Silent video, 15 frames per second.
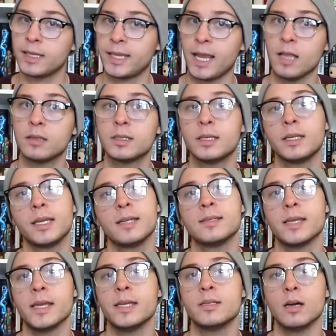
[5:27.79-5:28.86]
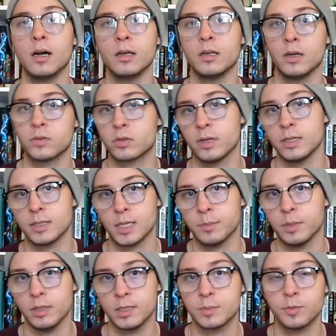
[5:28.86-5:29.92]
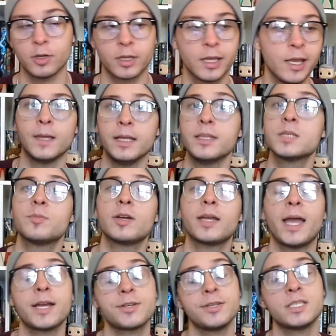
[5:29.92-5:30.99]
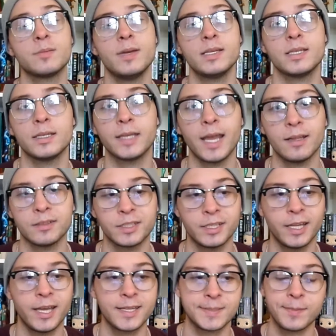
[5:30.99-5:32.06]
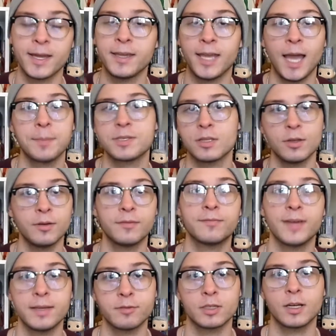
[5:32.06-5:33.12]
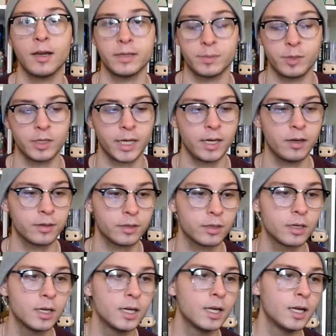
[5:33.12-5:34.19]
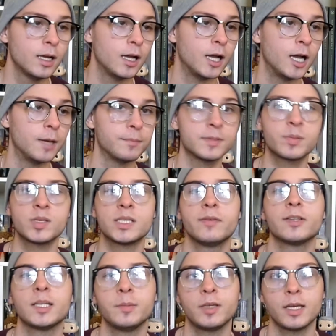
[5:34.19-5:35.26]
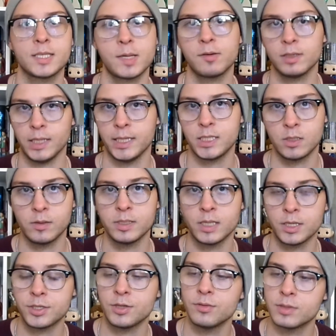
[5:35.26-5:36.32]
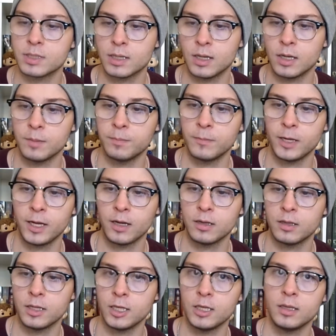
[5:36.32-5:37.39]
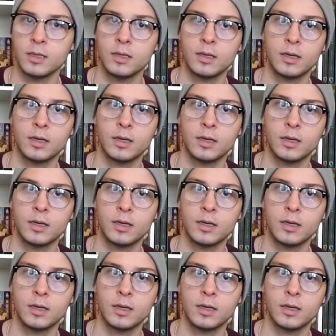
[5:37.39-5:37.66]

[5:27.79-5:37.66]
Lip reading: Kaladin gets a ton of screen time in this book, and this book actually cemented Kaladin as my absolute favorite Cosmere character, specifically because I relate to his issues and the